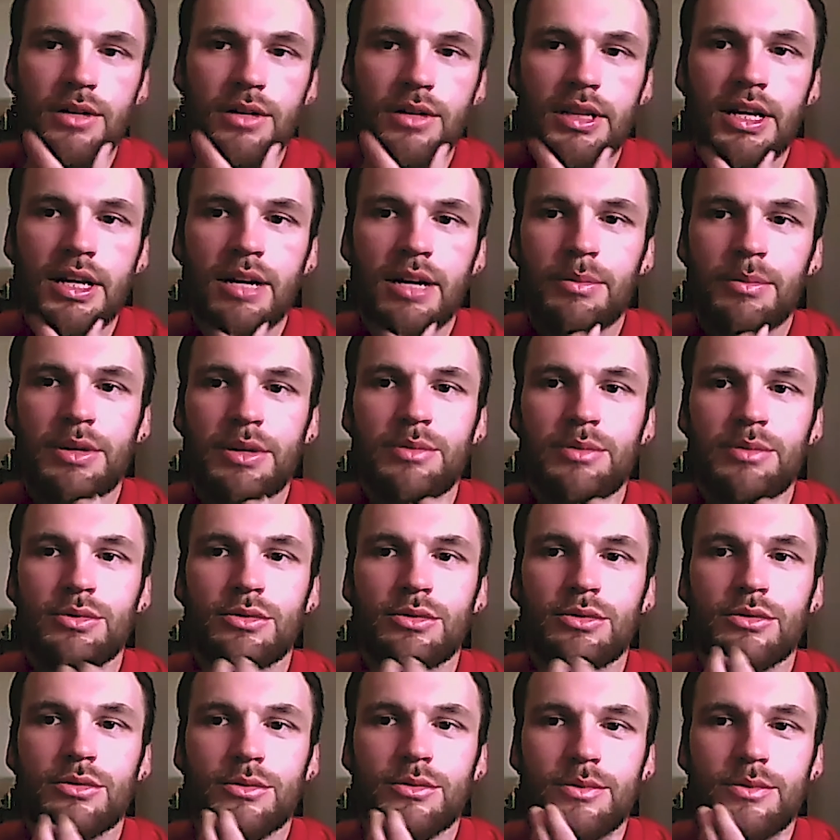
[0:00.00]
lot of
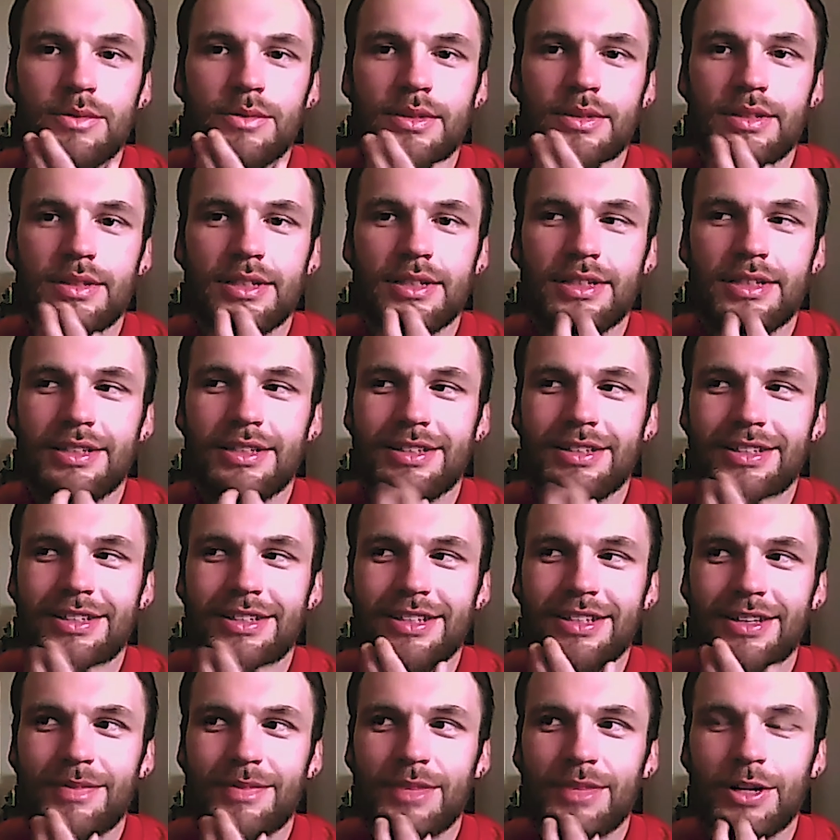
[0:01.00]
people,
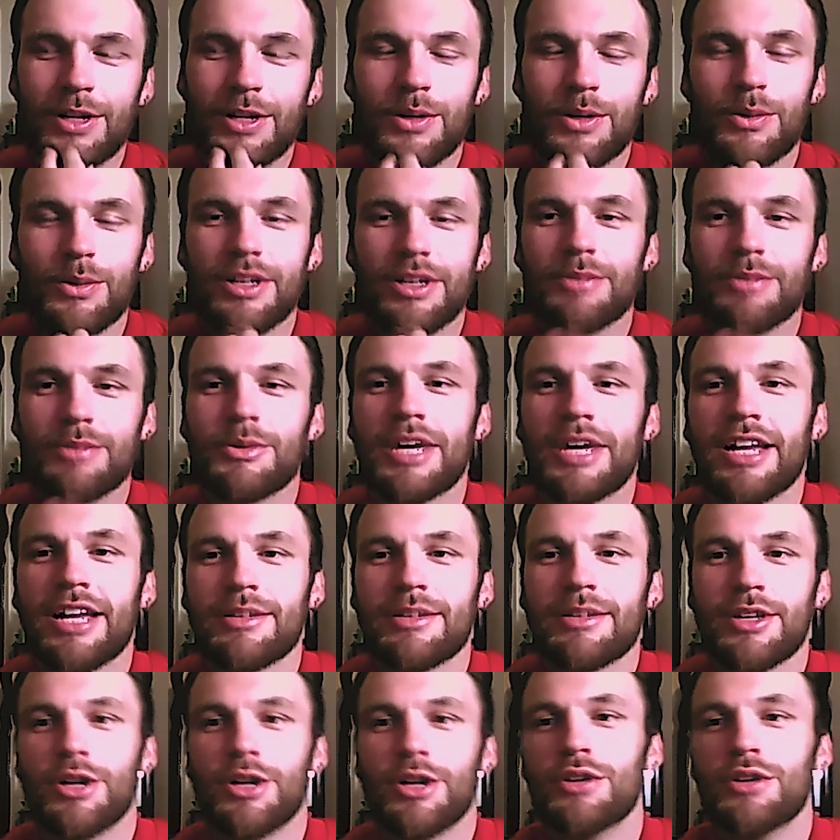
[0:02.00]
when we
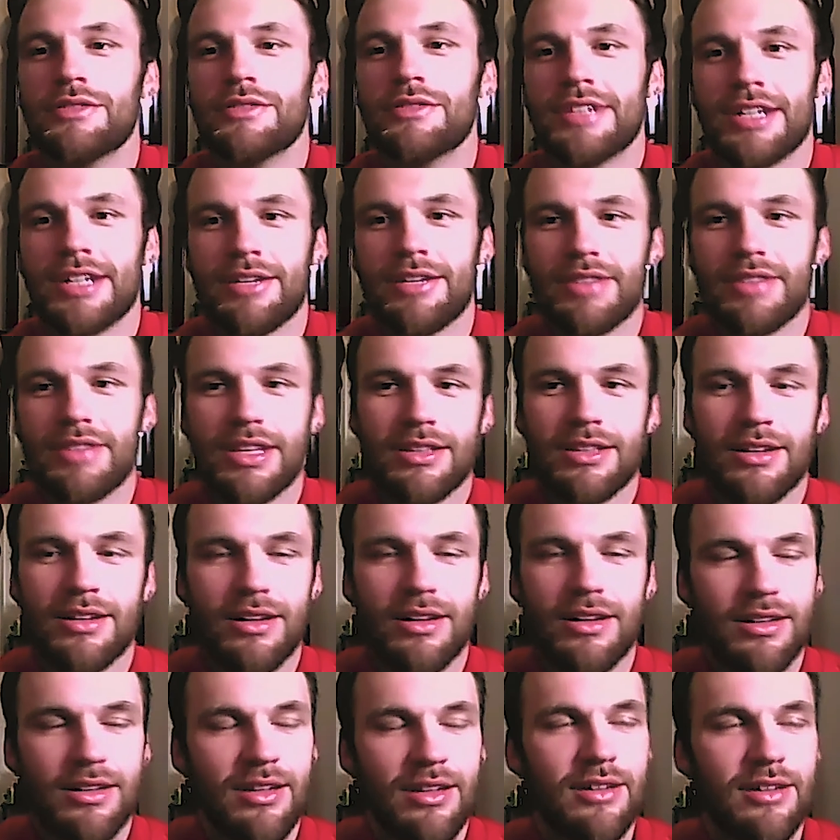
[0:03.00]
had COVID and everything
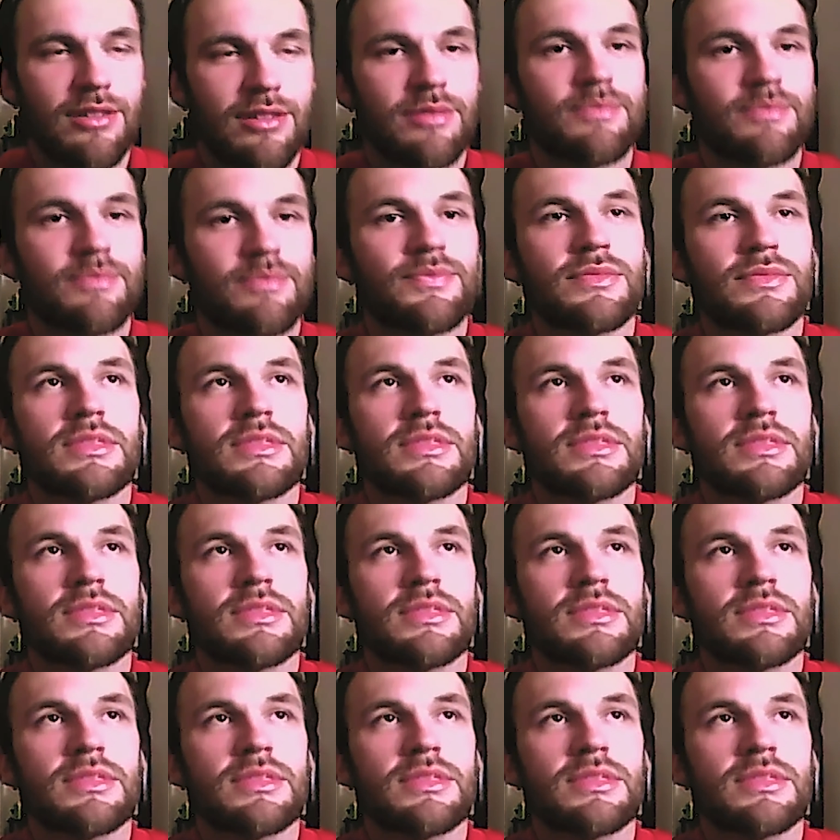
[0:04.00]
locked down,